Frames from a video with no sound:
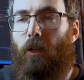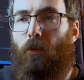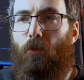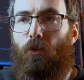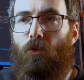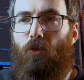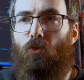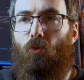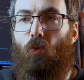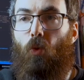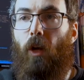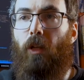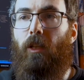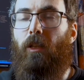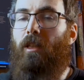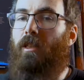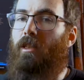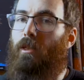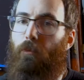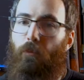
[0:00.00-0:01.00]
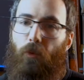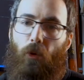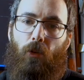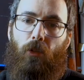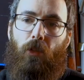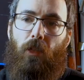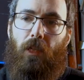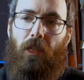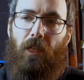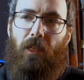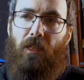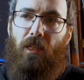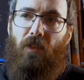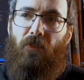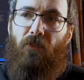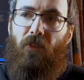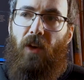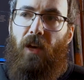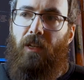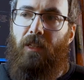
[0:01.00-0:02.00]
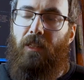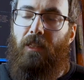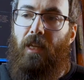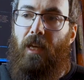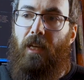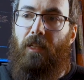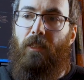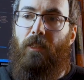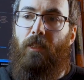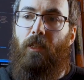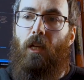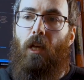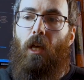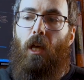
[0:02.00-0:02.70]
it was quite disappointing, is the fact that